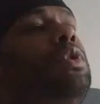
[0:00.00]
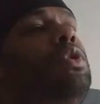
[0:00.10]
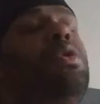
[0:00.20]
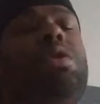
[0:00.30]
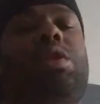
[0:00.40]

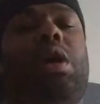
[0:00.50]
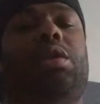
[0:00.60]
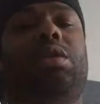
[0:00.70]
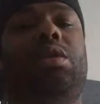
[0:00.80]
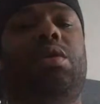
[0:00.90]
you'll start
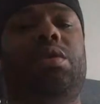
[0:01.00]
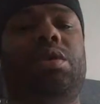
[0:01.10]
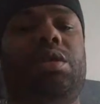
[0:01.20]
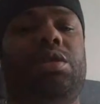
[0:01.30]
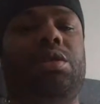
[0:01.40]
to notice
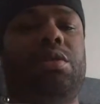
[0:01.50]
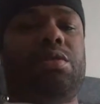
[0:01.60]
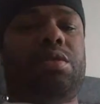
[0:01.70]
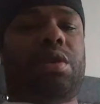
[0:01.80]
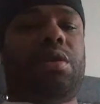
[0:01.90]
that your
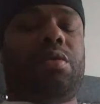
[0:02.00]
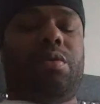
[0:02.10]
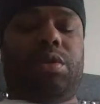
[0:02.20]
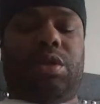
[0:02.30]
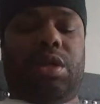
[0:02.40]

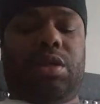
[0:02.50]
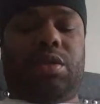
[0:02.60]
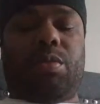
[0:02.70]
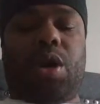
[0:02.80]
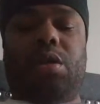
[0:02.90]
circle is getting
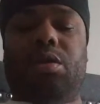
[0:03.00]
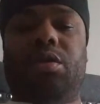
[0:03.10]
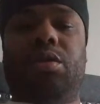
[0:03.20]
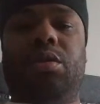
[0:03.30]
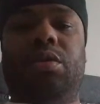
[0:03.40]
smaller.
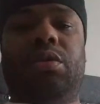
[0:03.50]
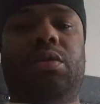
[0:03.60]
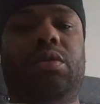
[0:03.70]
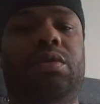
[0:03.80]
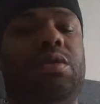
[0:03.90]

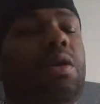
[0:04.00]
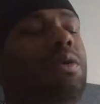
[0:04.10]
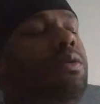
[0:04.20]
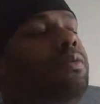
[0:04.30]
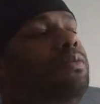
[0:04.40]

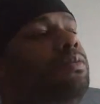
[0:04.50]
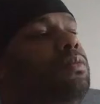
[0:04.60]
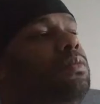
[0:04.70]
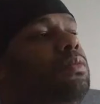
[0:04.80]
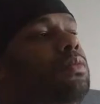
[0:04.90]
So
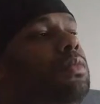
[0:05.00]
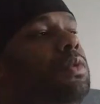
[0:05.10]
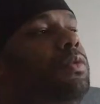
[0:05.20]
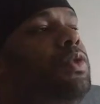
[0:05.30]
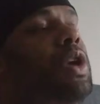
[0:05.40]

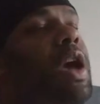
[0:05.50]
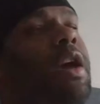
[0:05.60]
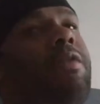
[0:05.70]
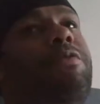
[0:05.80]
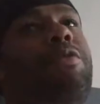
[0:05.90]
you
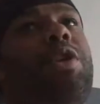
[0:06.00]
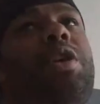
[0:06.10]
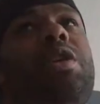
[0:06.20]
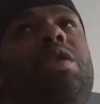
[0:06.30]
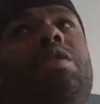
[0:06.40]
have
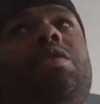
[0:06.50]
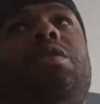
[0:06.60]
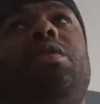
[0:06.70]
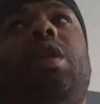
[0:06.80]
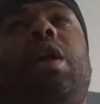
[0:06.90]
friends,
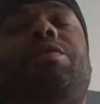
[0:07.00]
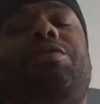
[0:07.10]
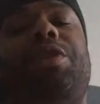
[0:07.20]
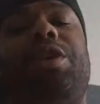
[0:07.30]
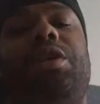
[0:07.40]
a lot of
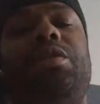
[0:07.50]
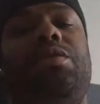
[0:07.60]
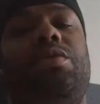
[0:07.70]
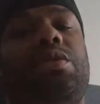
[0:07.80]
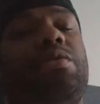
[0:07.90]
friends,
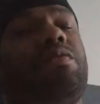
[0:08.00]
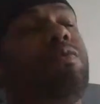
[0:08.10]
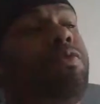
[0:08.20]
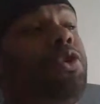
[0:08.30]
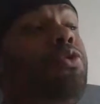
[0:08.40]
or
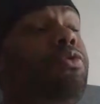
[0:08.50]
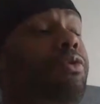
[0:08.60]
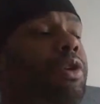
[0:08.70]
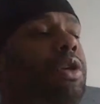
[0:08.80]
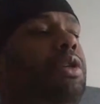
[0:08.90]
a few
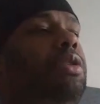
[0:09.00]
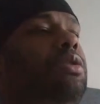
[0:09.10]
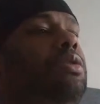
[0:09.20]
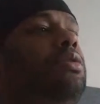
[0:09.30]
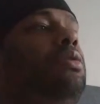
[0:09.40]

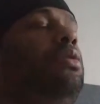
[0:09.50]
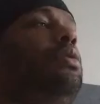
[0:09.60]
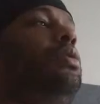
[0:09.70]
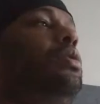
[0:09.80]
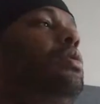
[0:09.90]
friends,
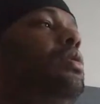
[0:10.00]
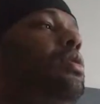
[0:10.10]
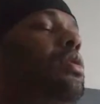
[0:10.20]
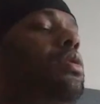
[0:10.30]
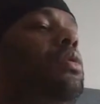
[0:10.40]

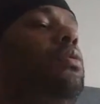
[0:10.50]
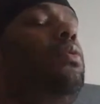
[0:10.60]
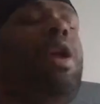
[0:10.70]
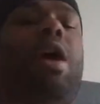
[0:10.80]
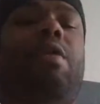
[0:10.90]

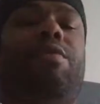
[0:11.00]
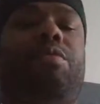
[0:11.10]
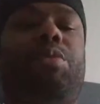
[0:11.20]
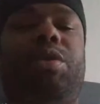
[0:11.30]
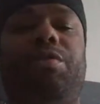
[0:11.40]
whatever
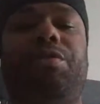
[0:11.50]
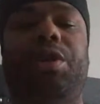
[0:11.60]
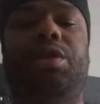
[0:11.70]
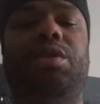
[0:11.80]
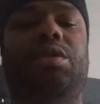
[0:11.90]
many
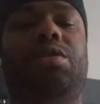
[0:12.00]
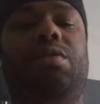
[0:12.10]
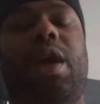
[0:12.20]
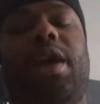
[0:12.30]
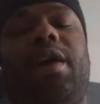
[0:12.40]
friends that you
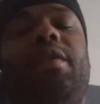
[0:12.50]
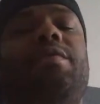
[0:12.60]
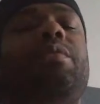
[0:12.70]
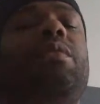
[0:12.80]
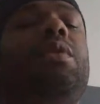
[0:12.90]
have,
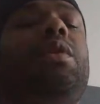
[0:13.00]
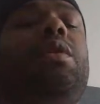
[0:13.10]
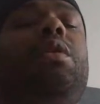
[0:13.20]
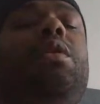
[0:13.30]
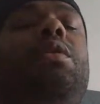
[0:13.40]

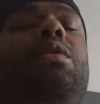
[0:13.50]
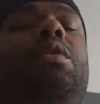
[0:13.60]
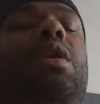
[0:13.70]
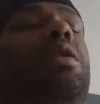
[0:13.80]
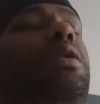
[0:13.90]

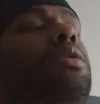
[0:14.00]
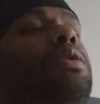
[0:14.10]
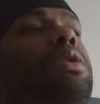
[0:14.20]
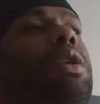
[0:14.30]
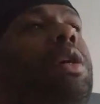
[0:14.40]
you're gonna
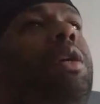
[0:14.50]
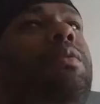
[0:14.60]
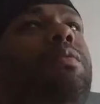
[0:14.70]
notice that